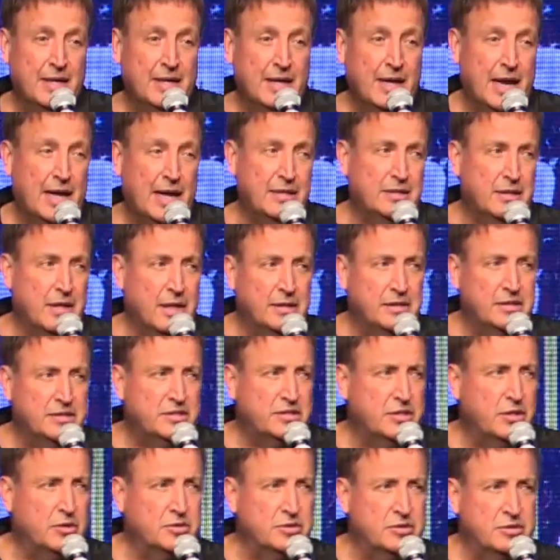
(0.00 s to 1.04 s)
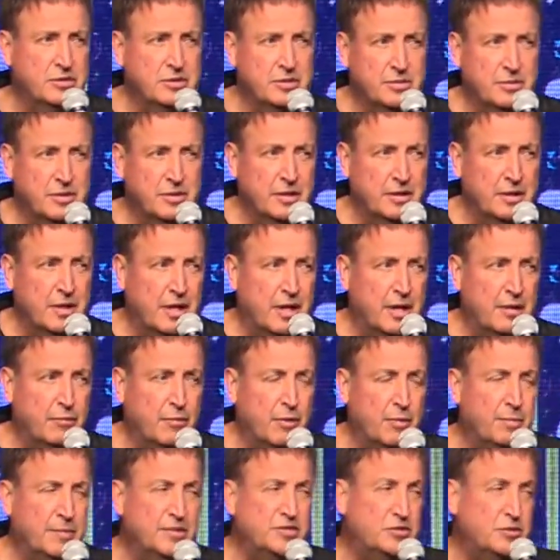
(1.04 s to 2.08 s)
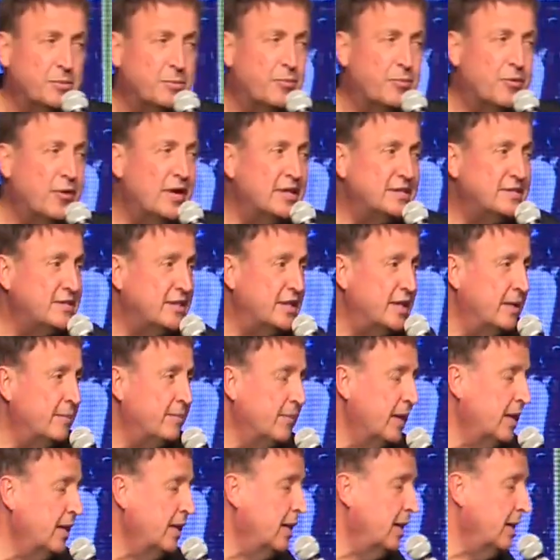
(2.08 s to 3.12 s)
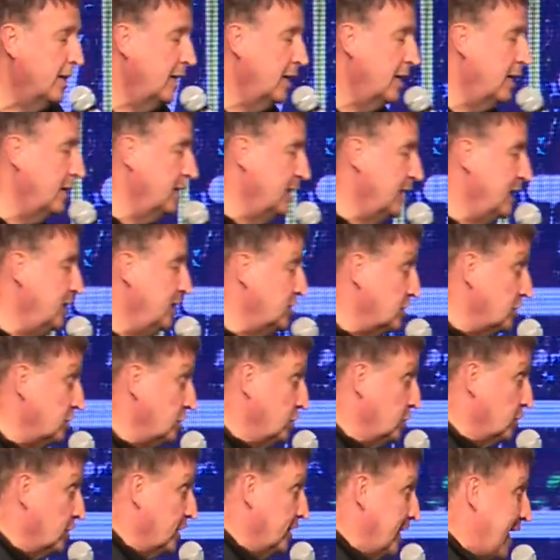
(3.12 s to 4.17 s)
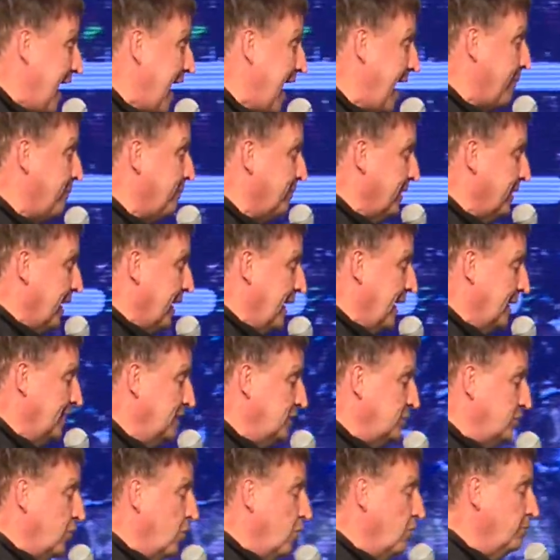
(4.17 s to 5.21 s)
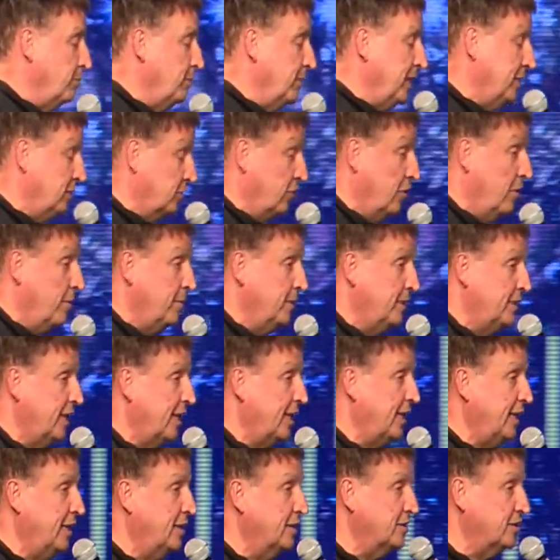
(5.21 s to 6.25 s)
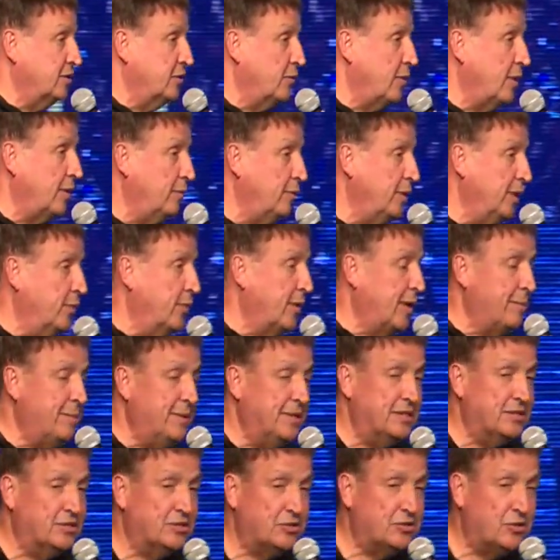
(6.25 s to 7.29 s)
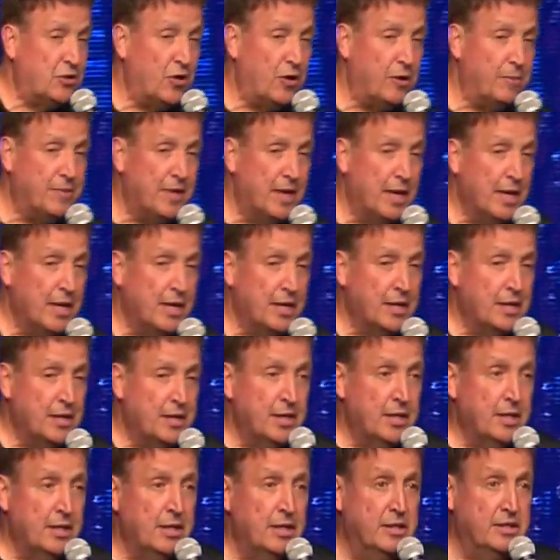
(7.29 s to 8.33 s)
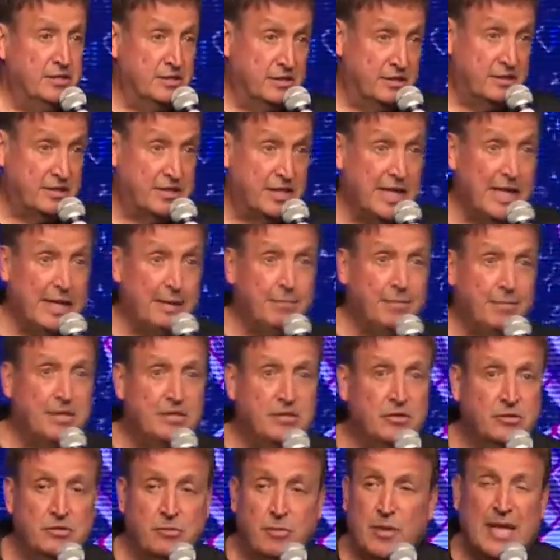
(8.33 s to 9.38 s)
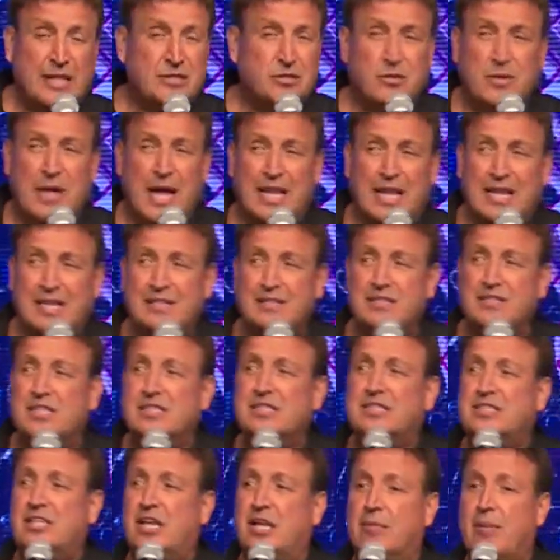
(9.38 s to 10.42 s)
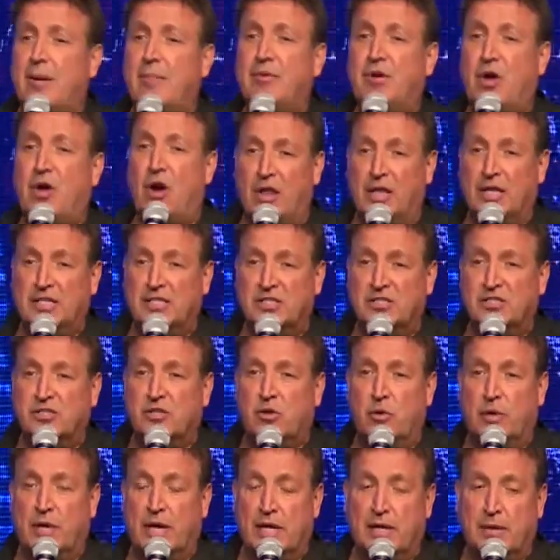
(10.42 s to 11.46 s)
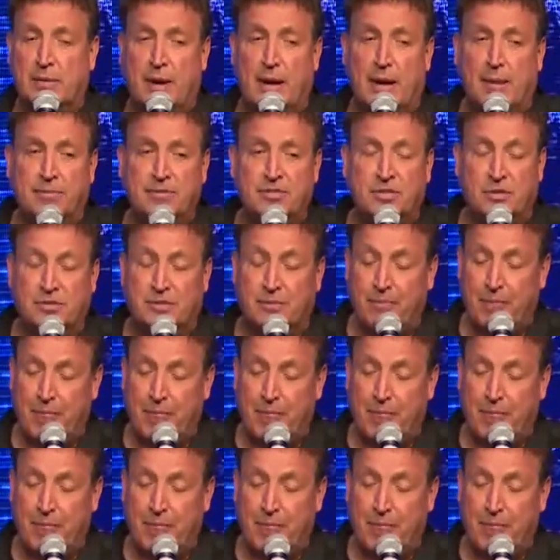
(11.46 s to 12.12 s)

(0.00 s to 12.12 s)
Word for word: And, and she goes, uh, Well, Mr. President, uh, he just took a nap and he told me he told me that he doesn't really want to be disturbed. And he's asleep. And he goes, Well, that's okay. Listen, just tell him I'm calling. Just go get him up. She goes,